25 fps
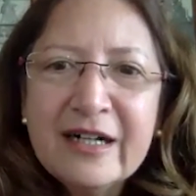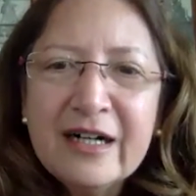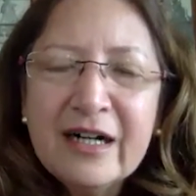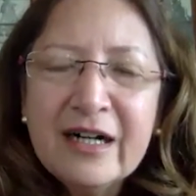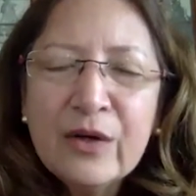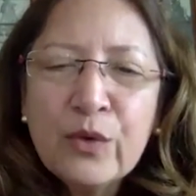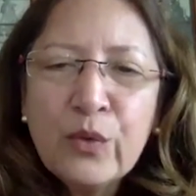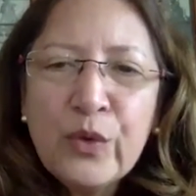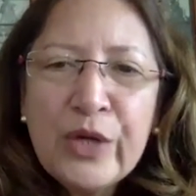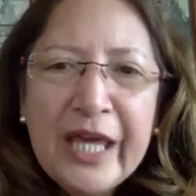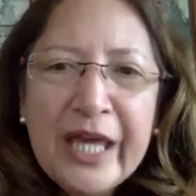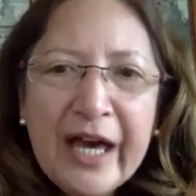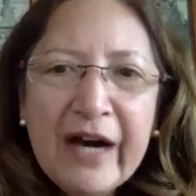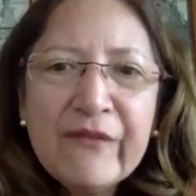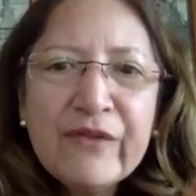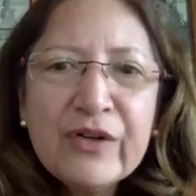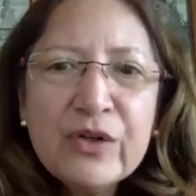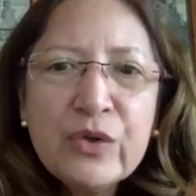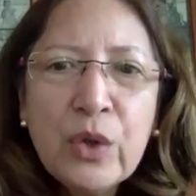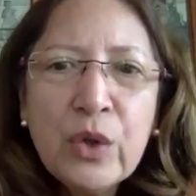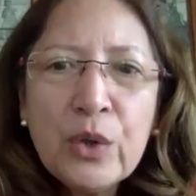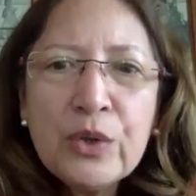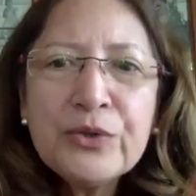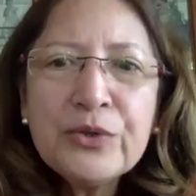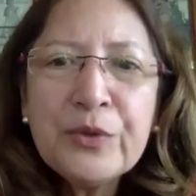We have a
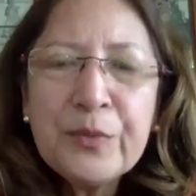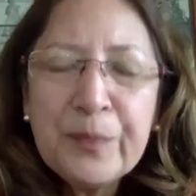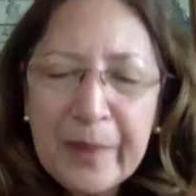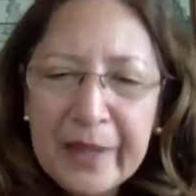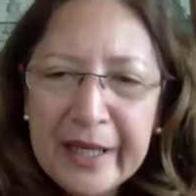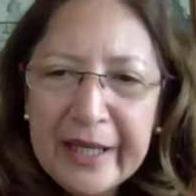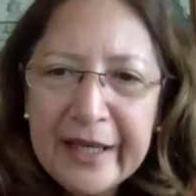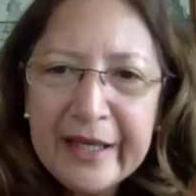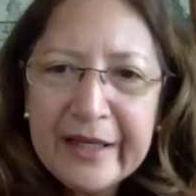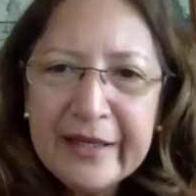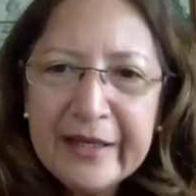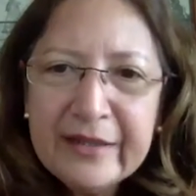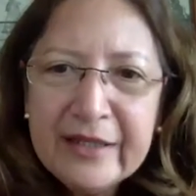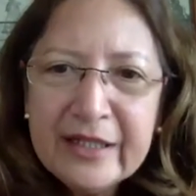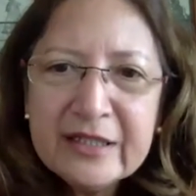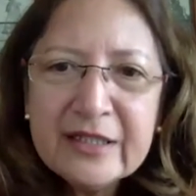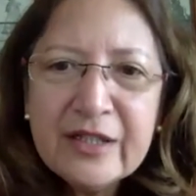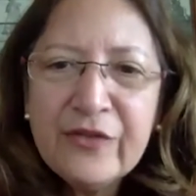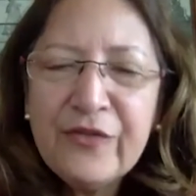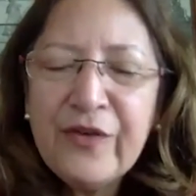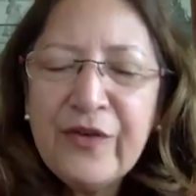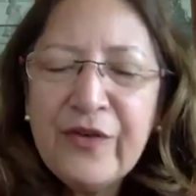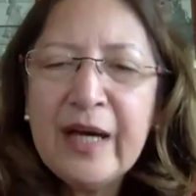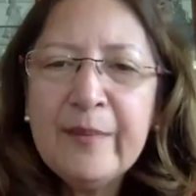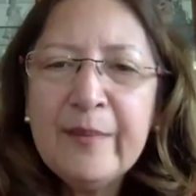role to play in
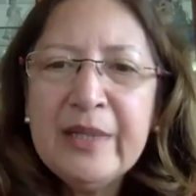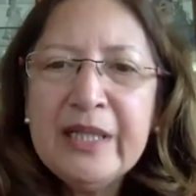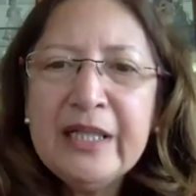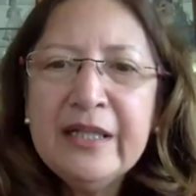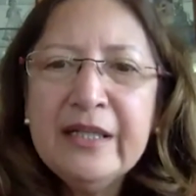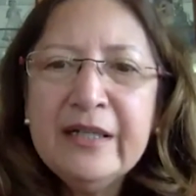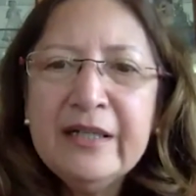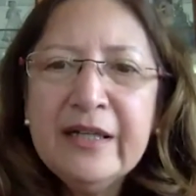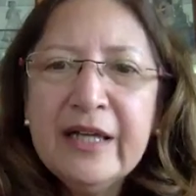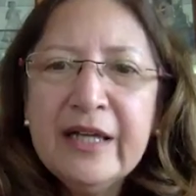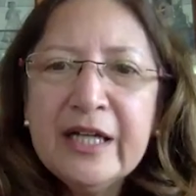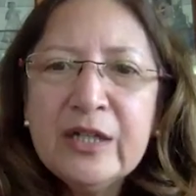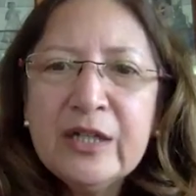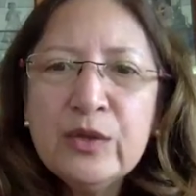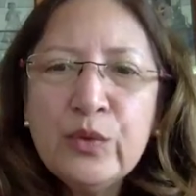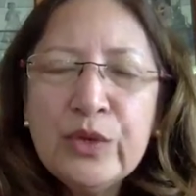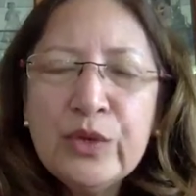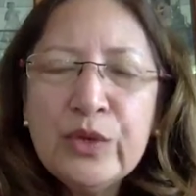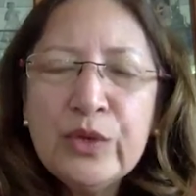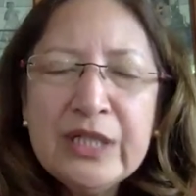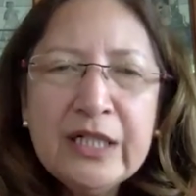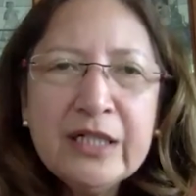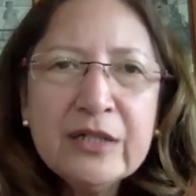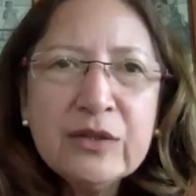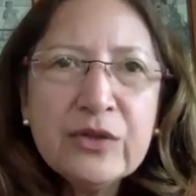the family, and we
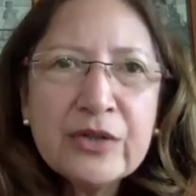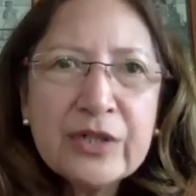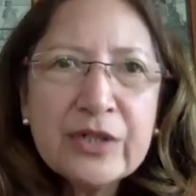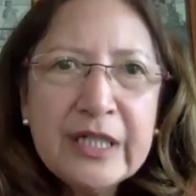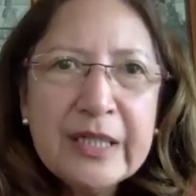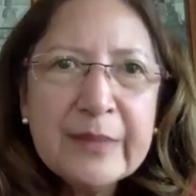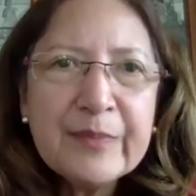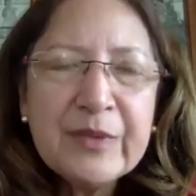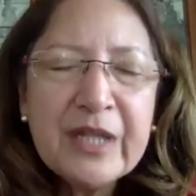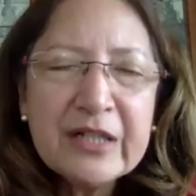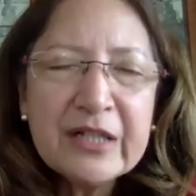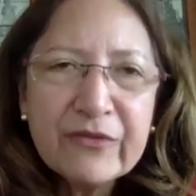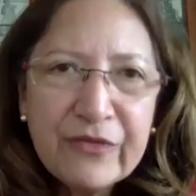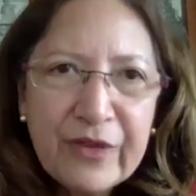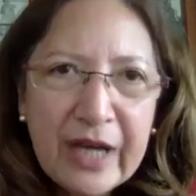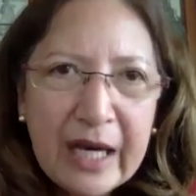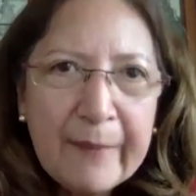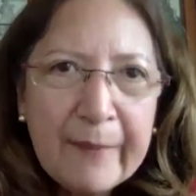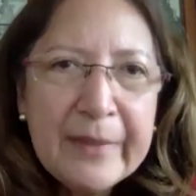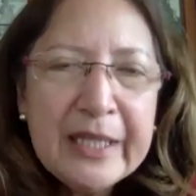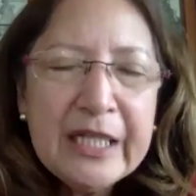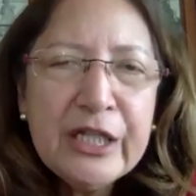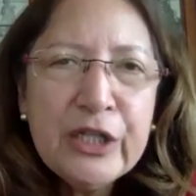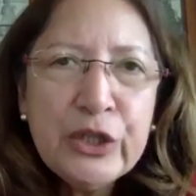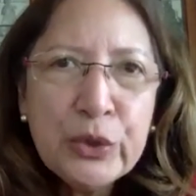need to keep that family
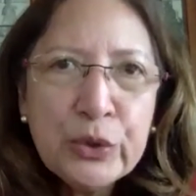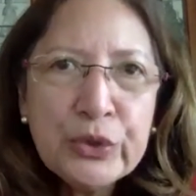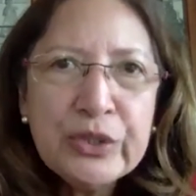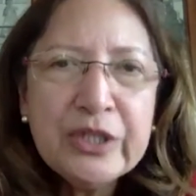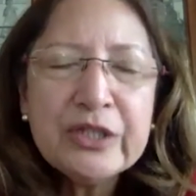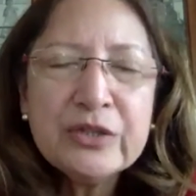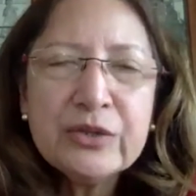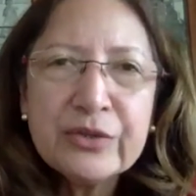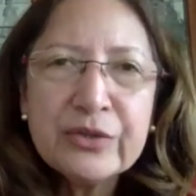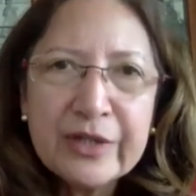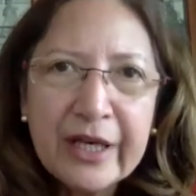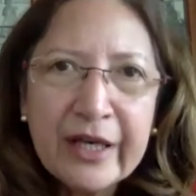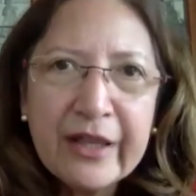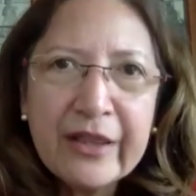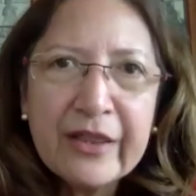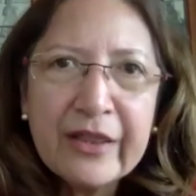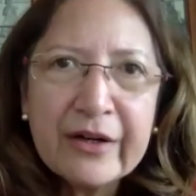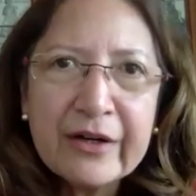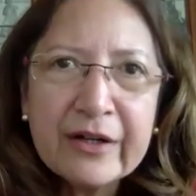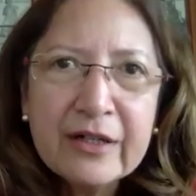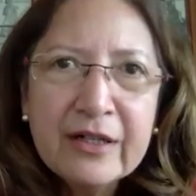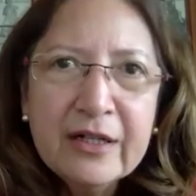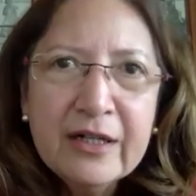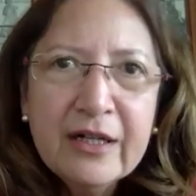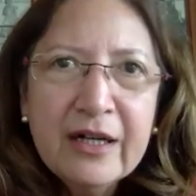unit together.
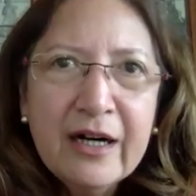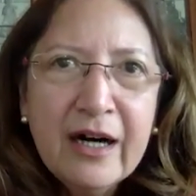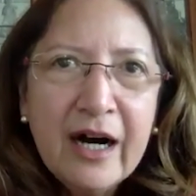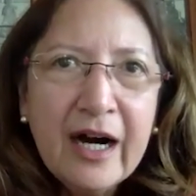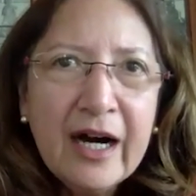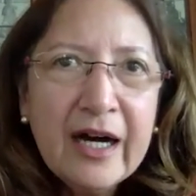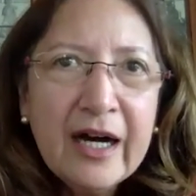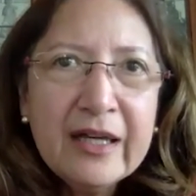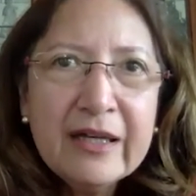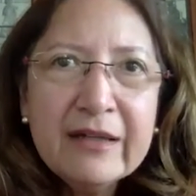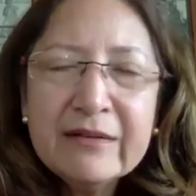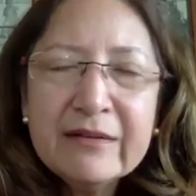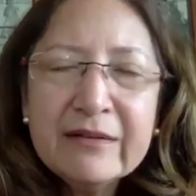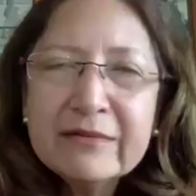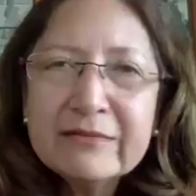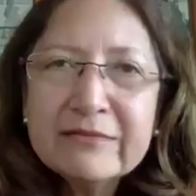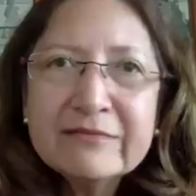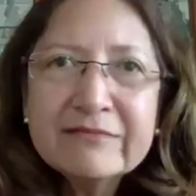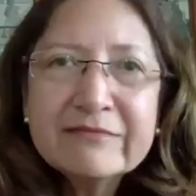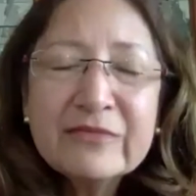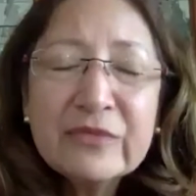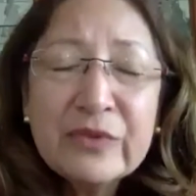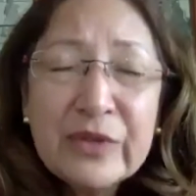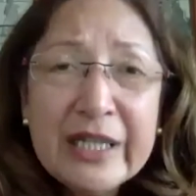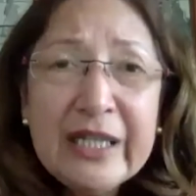I
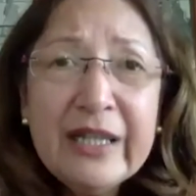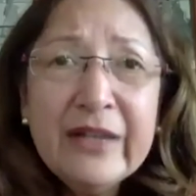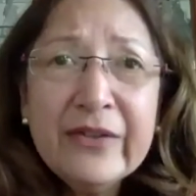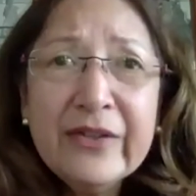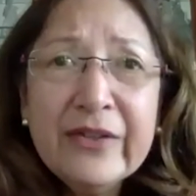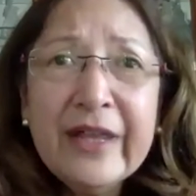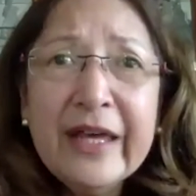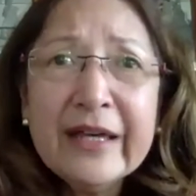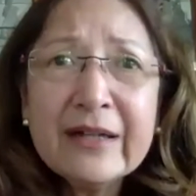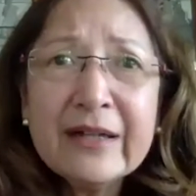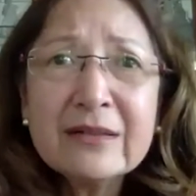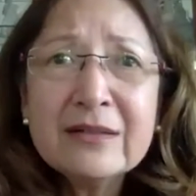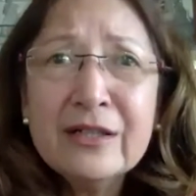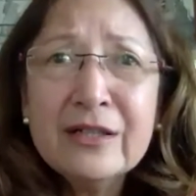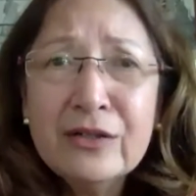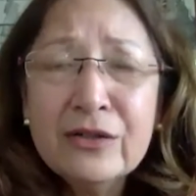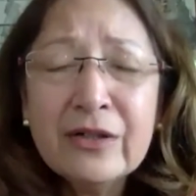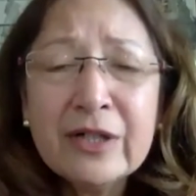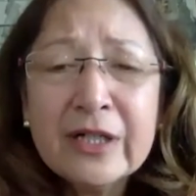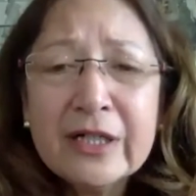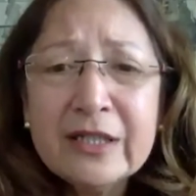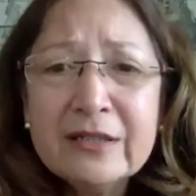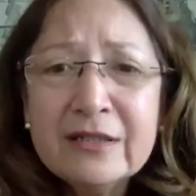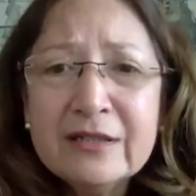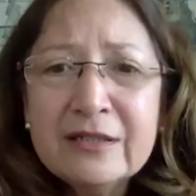really thank the
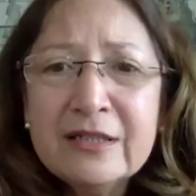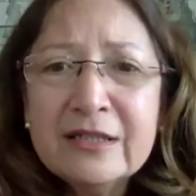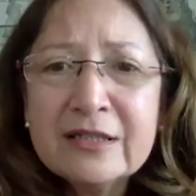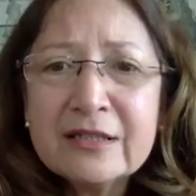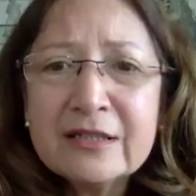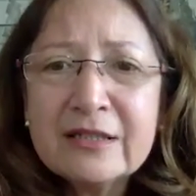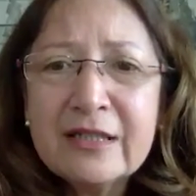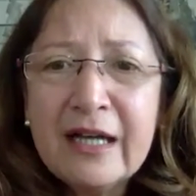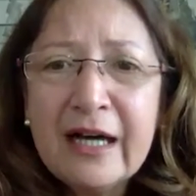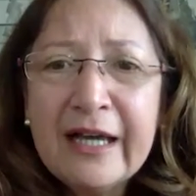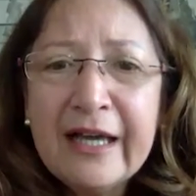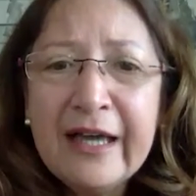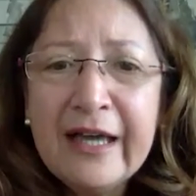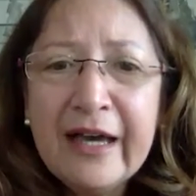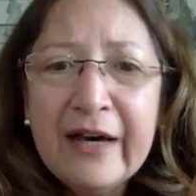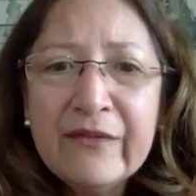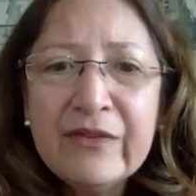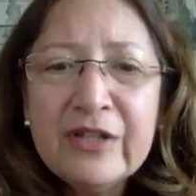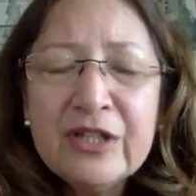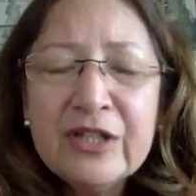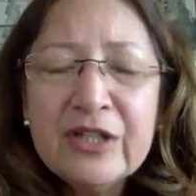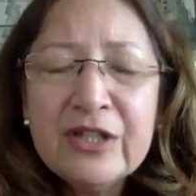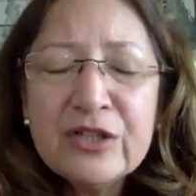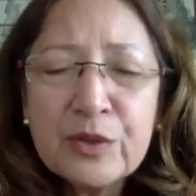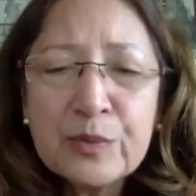Lord that I have
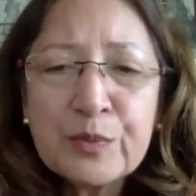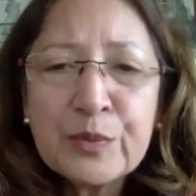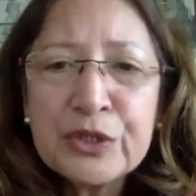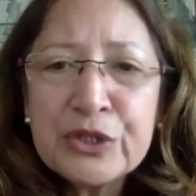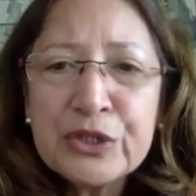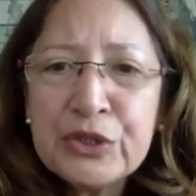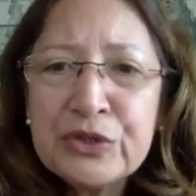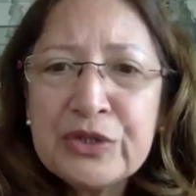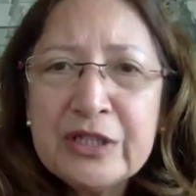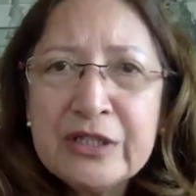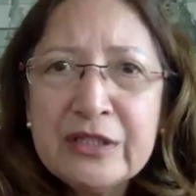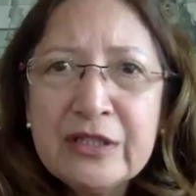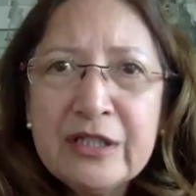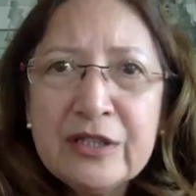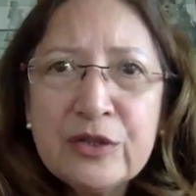this opportunity to